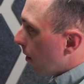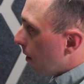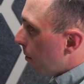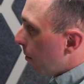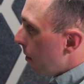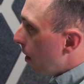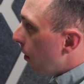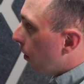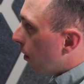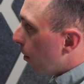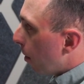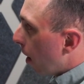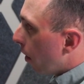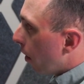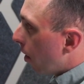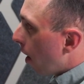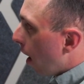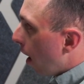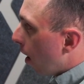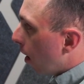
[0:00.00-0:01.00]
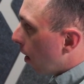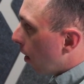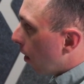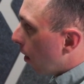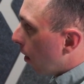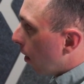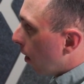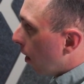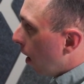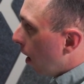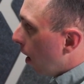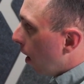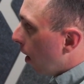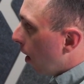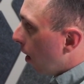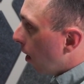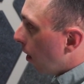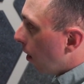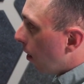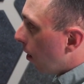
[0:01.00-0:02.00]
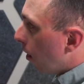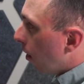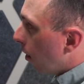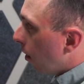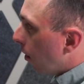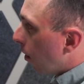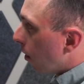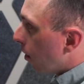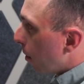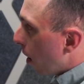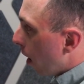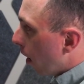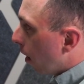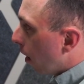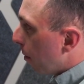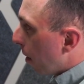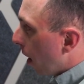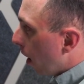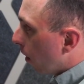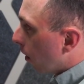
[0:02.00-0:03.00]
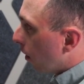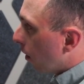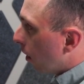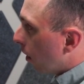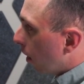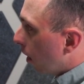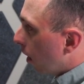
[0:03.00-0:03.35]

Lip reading: miffed about that and despondent about